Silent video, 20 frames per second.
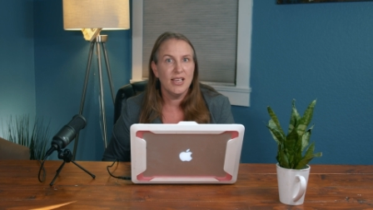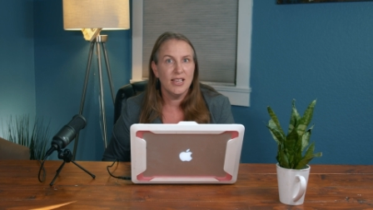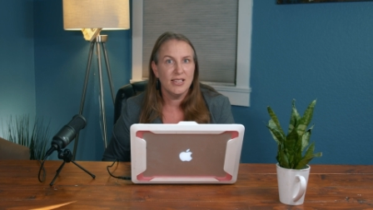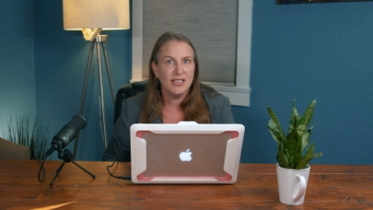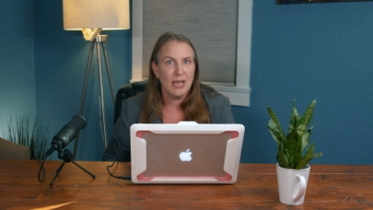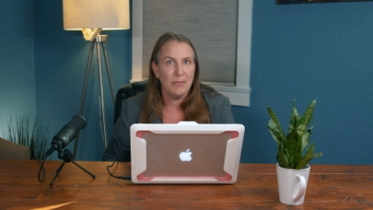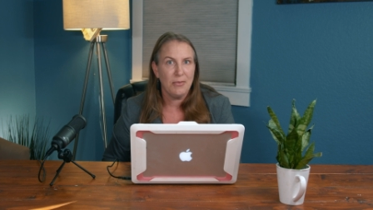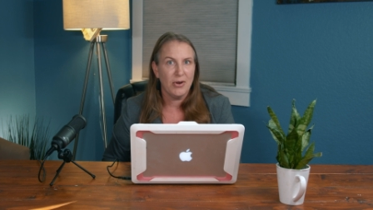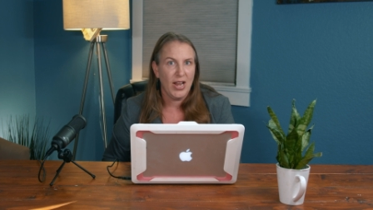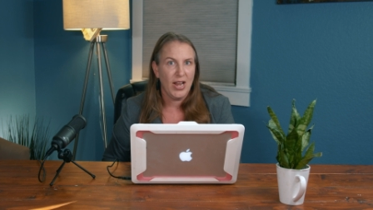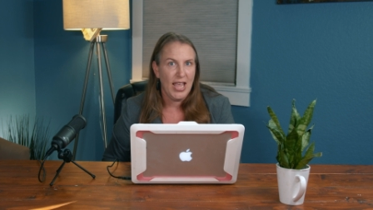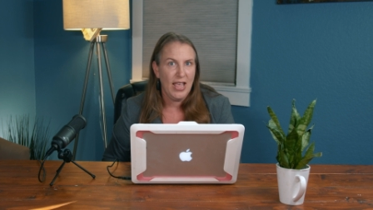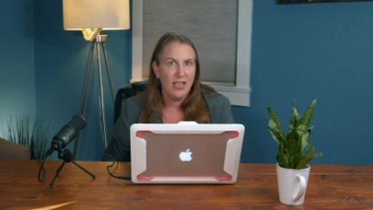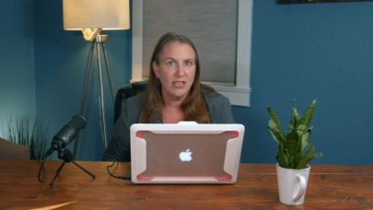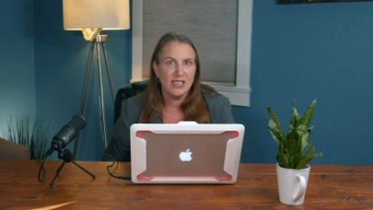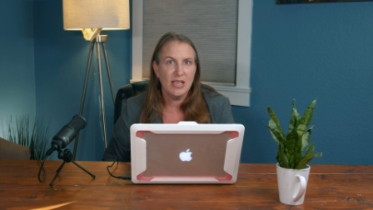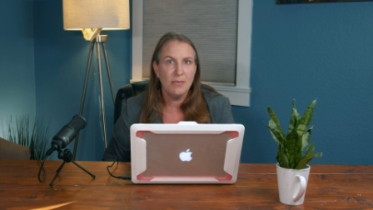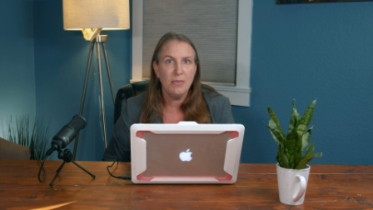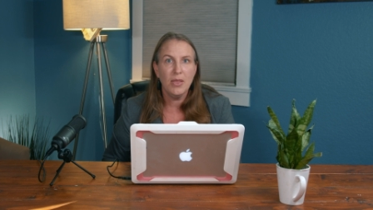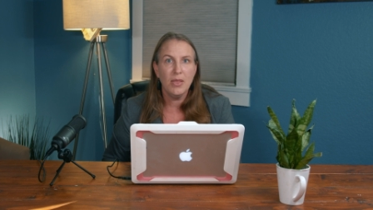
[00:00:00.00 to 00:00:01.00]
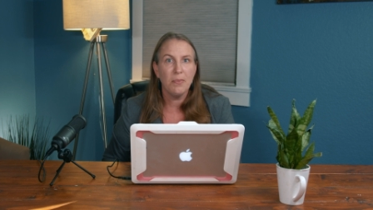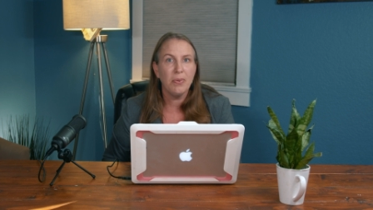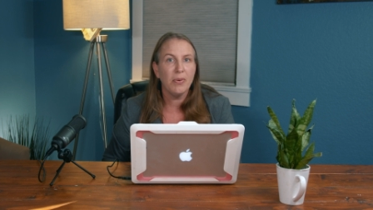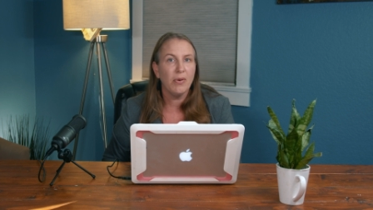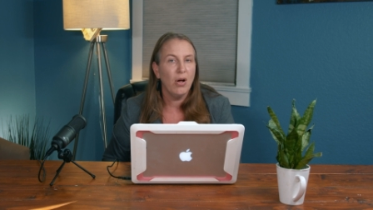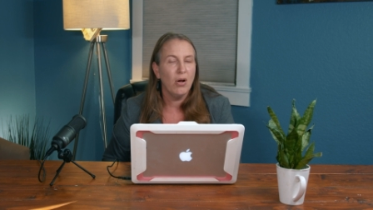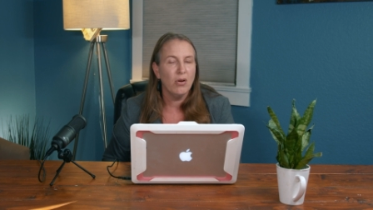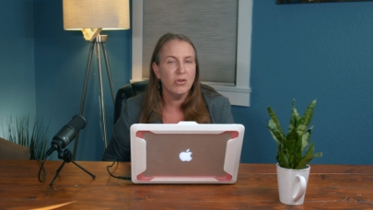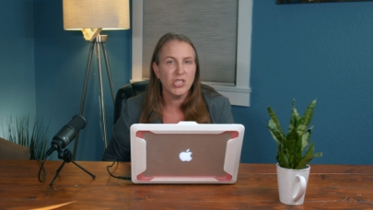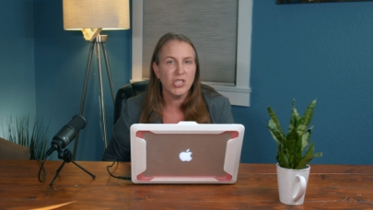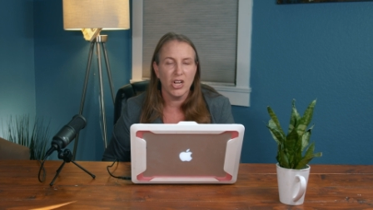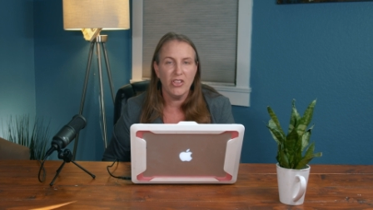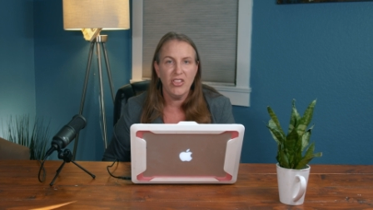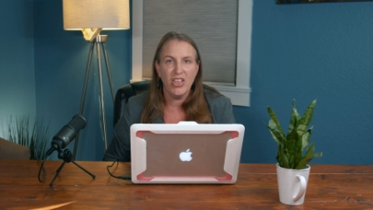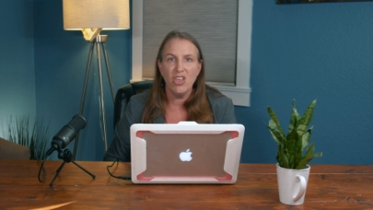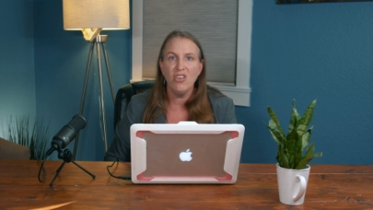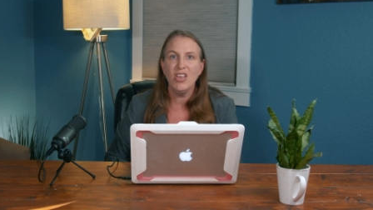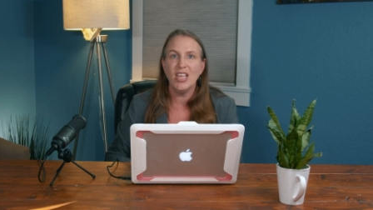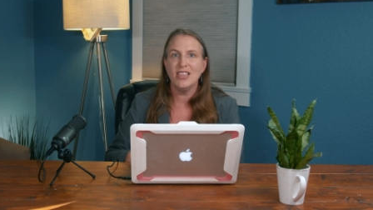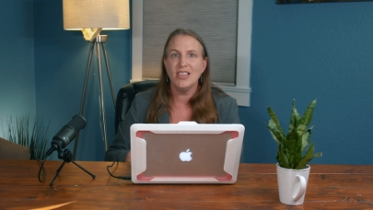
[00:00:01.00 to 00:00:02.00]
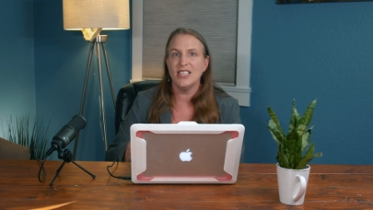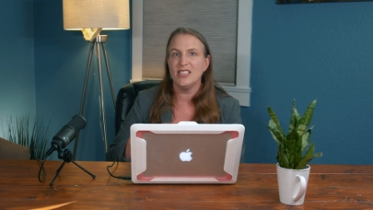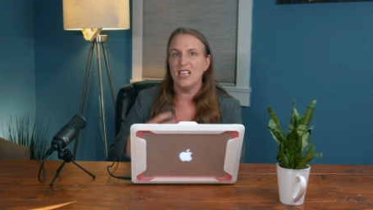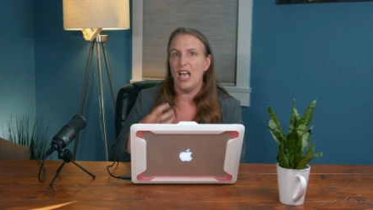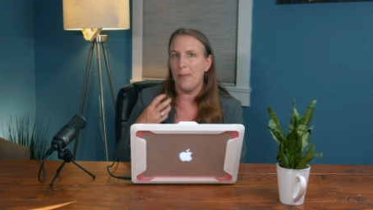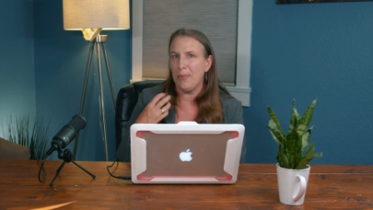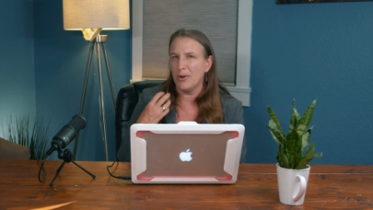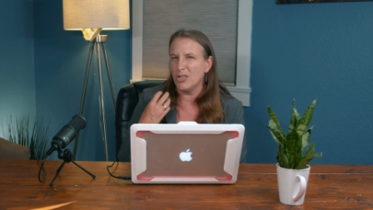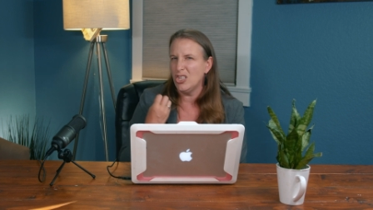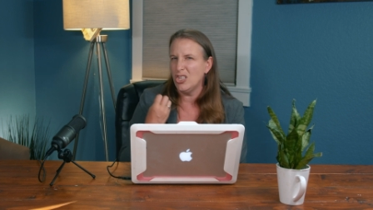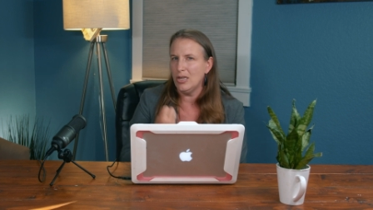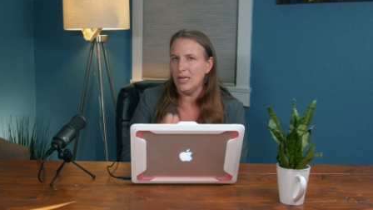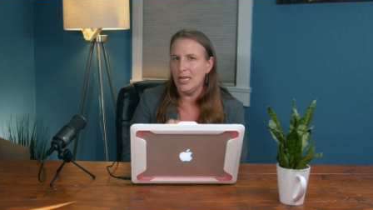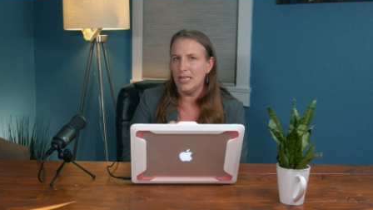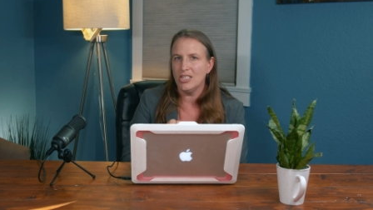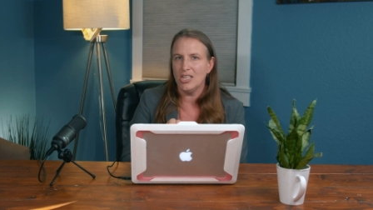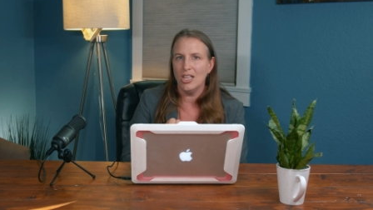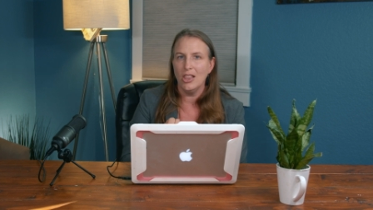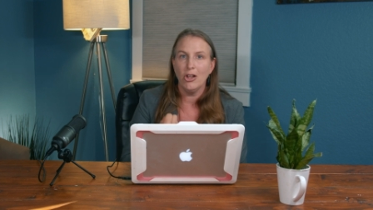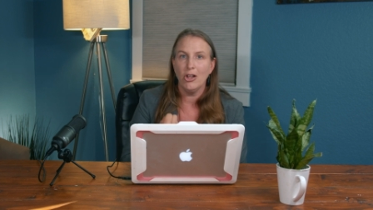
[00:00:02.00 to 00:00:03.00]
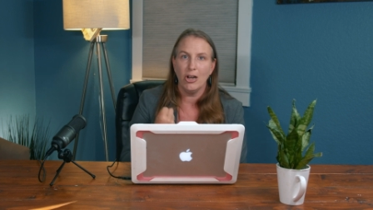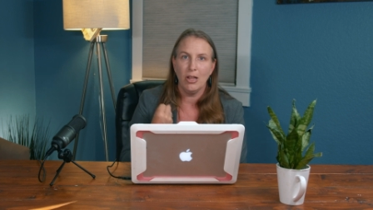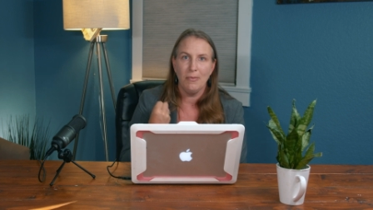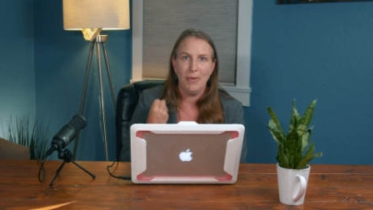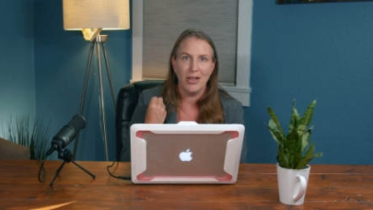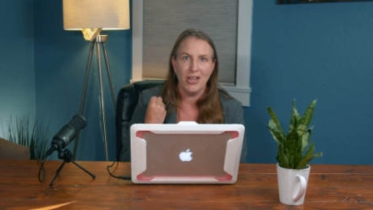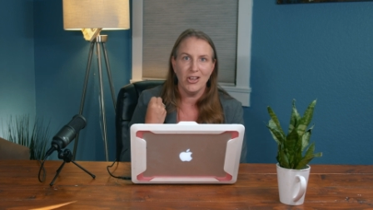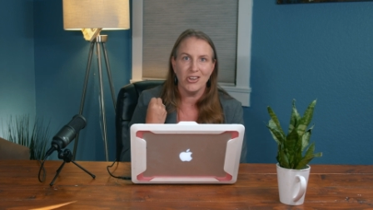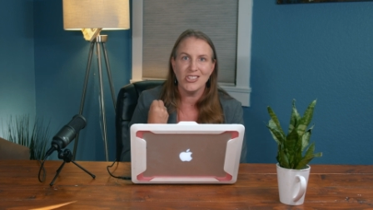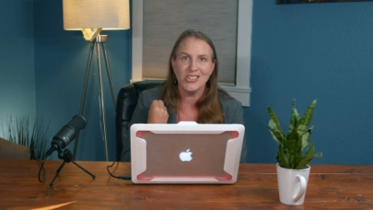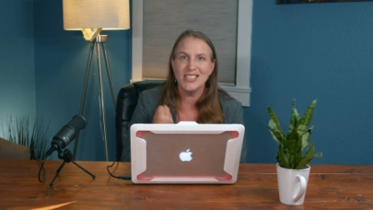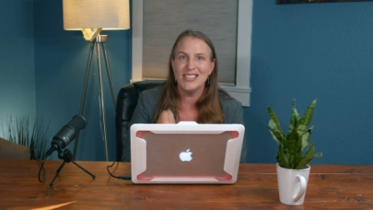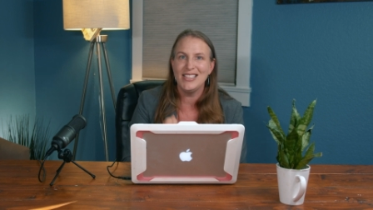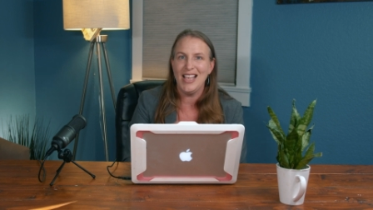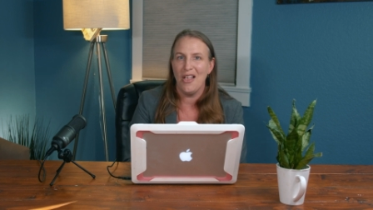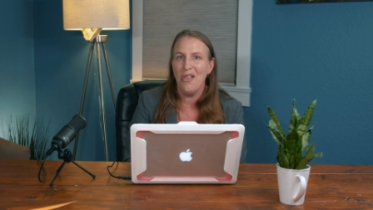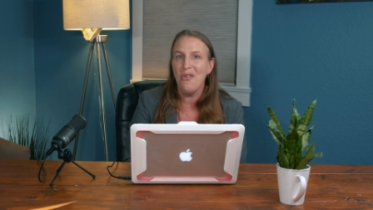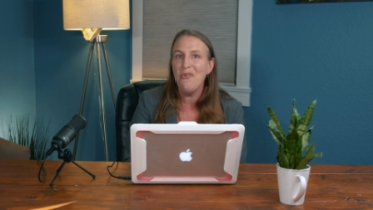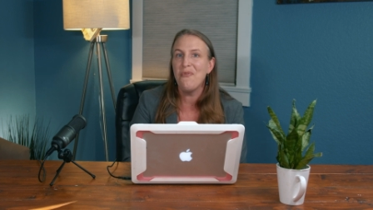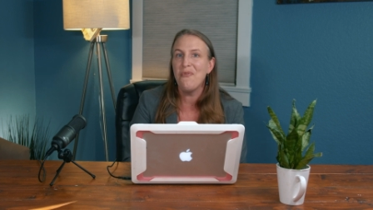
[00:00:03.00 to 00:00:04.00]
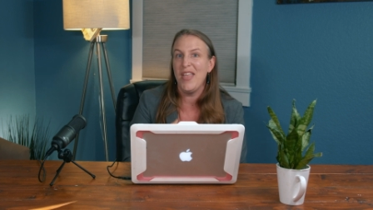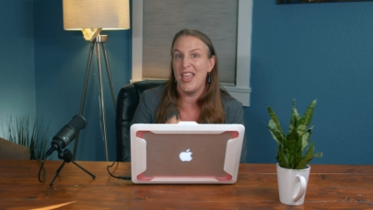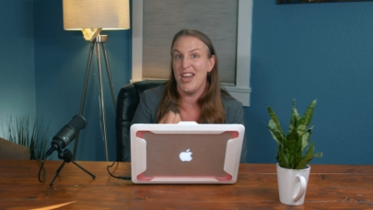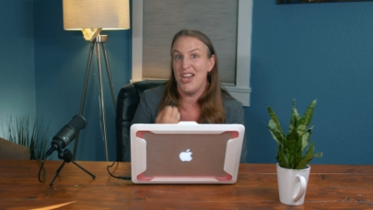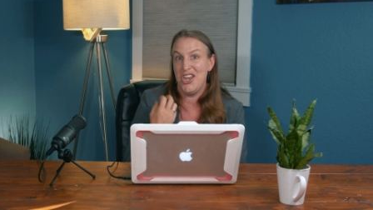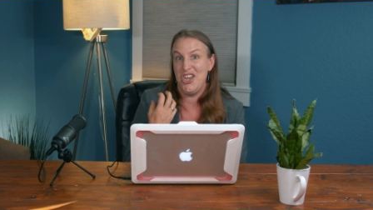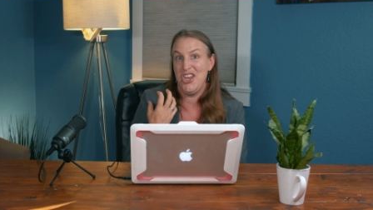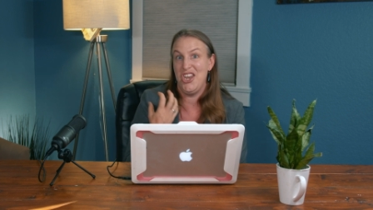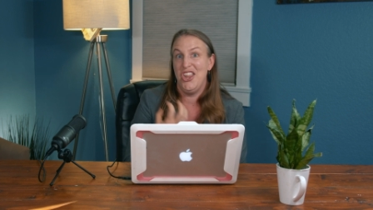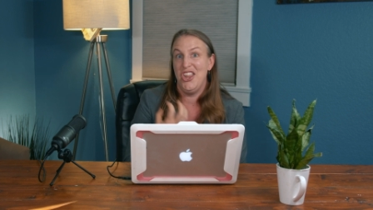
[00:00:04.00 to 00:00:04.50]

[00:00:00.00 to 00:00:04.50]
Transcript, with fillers: a summary, some of the pros are that you get this opportunity to learn about yourself in a